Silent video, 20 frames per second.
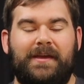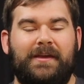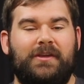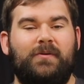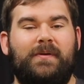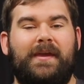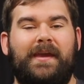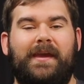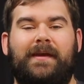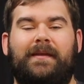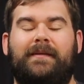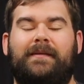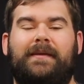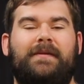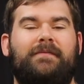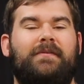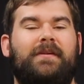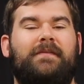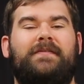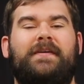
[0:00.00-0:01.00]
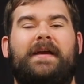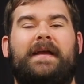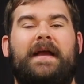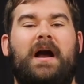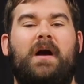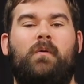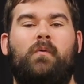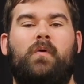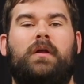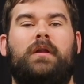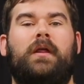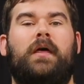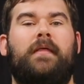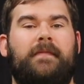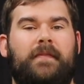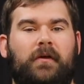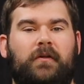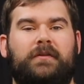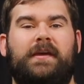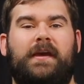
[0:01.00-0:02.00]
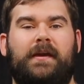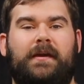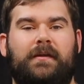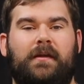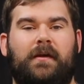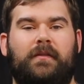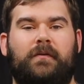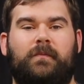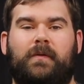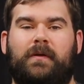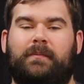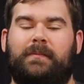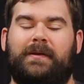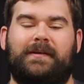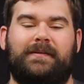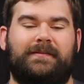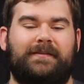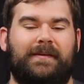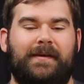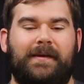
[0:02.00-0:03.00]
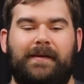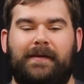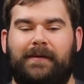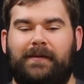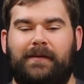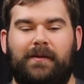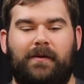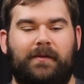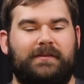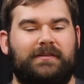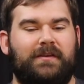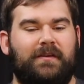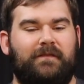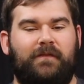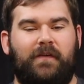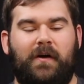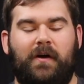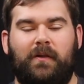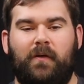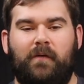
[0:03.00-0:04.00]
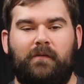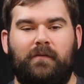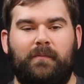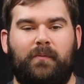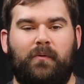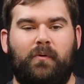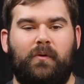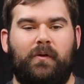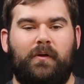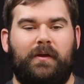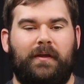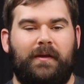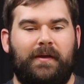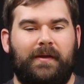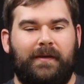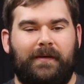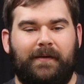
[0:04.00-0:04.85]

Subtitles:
You can't, even if they got one, they'll take another one because, you know, this could fall overboard.